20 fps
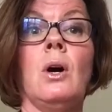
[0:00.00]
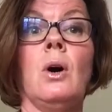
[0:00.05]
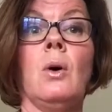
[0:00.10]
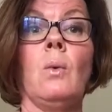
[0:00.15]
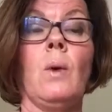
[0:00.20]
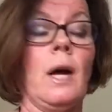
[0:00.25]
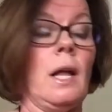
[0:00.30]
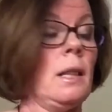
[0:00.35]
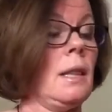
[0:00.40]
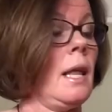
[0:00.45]

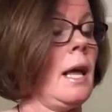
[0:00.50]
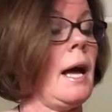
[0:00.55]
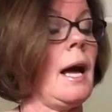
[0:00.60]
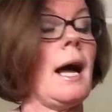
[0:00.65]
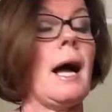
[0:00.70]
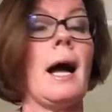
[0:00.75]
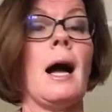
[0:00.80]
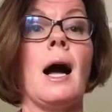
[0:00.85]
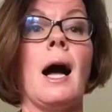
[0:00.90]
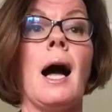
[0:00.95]
Well,
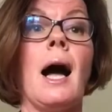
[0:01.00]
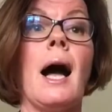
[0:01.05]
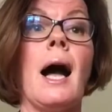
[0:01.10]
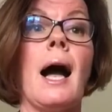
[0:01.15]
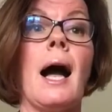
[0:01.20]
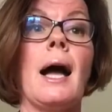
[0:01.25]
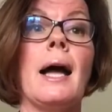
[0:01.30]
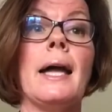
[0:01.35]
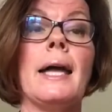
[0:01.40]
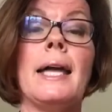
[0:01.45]

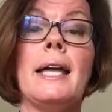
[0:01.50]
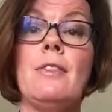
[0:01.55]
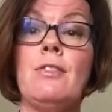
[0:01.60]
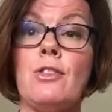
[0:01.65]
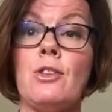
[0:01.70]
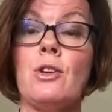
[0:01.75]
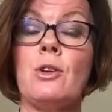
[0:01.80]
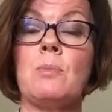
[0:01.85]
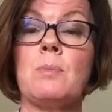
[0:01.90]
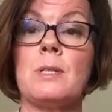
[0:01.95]
in
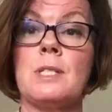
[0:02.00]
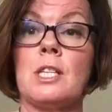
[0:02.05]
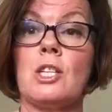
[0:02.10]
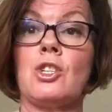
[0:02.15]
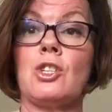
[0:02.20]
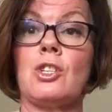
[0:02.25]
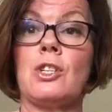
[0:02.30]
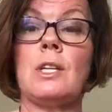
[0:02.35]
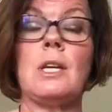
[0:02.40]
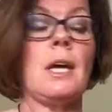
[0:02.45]
third
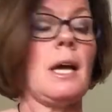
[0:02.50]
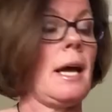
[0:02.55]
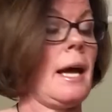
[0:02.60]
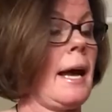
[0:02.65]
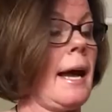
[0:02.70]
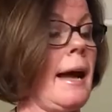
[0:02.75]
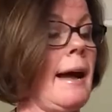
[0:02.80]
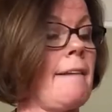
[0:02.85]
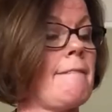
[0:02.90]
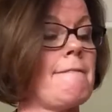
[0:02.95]
position,
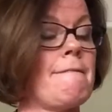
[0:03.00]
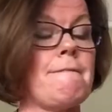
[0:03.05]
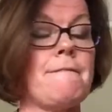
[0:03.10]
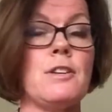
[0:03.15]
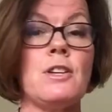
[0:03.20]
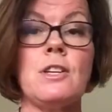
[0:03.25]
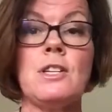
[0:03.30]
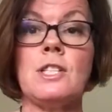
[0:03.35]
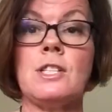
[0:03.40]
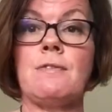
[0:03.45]
our
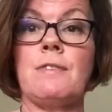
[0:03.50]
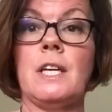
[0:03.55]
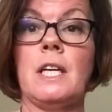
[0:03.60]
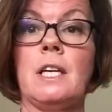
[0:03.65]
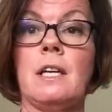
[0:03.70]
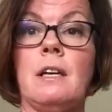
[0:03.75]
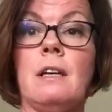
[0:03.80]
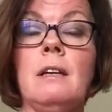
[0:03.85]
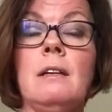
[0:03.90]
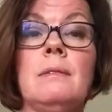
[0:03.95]
first
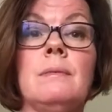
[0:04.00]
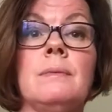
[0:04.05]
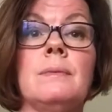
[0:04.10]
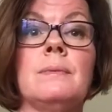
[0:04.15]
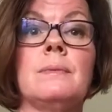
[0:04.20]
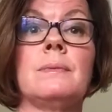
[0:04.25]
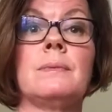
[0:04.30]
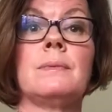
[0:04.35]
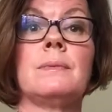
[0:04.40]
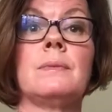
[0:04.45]
finger
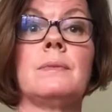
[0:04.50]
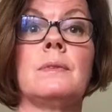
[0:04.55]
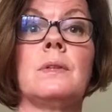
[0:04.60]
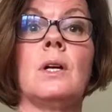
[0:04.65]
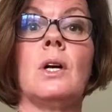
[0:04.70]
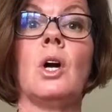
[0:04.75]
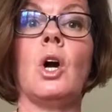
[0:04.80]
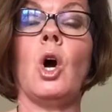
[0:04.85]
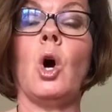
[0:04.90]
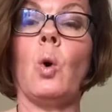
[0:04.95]

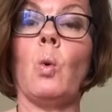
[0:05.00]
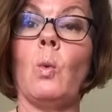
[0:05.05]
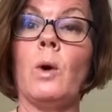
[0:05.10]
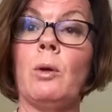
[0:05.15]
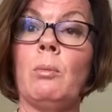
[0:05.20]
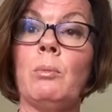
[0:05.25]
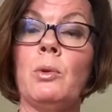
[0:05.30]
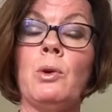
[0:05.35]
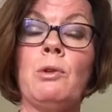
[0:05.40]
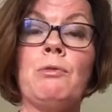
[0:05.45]
will
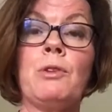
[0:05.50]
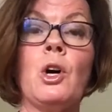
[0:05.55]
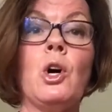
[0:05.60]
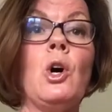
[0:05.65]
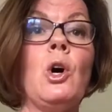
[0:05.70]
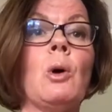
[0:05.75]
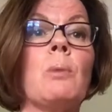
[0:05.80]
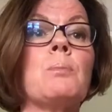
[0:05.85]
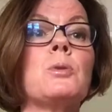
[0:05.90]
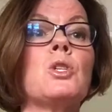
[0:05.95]
move
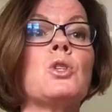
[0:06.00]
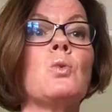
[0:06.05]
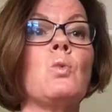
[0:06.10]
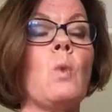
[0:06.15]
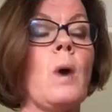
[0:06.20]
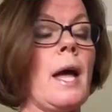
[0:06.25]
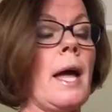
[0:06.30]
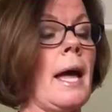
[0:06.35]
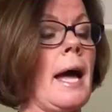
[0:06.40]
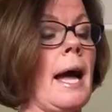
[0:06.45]
up to
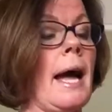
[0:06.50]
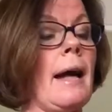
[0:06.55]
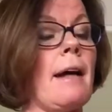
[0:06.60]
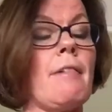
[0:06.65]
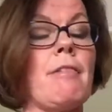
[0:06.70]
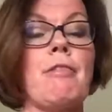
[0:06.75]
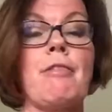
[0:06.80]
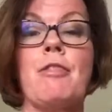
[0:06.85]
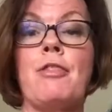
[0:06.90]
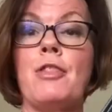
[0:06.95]
where our
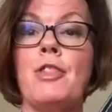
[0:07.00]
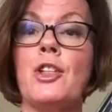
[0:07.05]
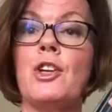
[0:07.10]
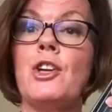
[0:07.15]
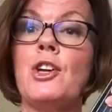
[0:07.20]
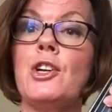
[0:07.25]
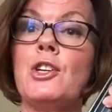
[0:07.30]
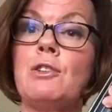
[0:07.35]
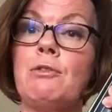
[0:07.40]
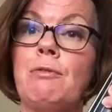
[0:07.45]

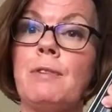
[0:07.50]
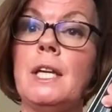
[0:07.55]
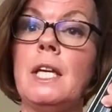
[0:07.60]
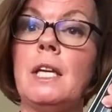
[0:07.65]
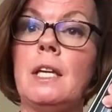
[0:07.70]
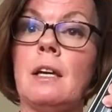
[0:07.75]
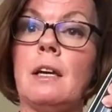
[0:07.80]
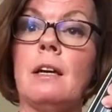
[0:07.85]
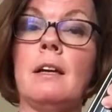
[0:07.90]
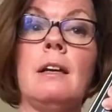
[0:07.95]
third
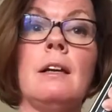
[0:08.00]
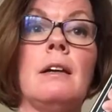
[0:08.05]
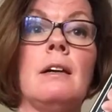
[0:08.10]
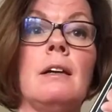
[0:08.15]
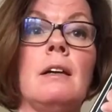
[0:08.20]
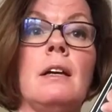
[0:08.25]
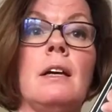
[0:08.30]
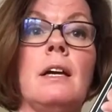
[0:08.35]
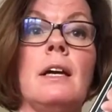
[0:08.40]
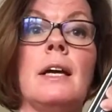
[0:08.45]
finger
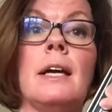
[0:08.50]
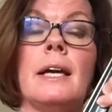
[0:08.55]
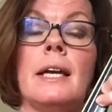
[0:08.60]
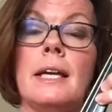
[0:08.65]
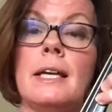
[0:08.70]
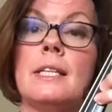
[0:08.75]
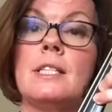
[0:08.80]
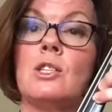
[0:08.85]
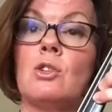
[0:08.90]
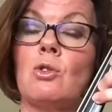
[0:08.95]

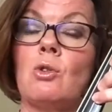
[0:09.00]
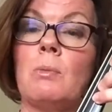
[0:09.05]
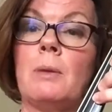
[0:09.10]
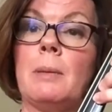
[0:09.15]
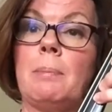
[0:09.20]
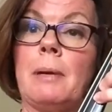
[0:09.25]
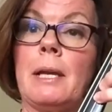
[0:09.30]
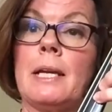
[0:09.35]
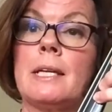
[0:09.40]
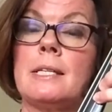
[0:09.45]
is normally
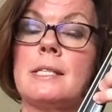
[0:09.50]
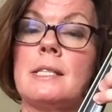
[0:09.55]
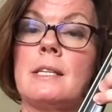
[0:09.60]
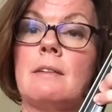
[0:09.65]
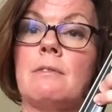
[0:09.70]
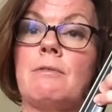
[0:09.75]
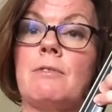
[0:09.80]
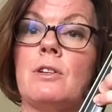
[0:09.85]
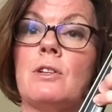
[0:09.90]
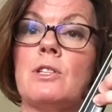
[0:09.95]
placed
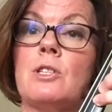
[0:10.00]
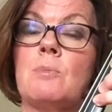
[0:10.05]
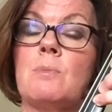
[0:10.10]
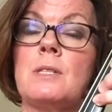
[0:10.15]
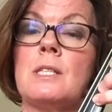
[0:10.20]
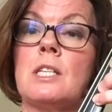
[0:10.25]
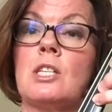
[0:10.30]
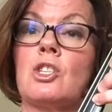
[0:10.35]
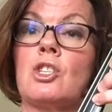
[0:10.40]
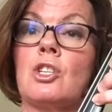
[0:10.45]
in first
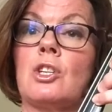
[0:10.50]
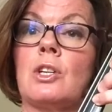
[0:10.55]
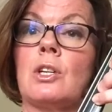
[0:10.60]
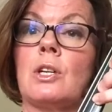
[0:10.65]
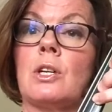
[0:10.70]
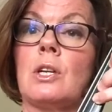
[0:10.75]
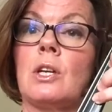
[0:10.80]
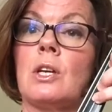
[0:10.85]
position.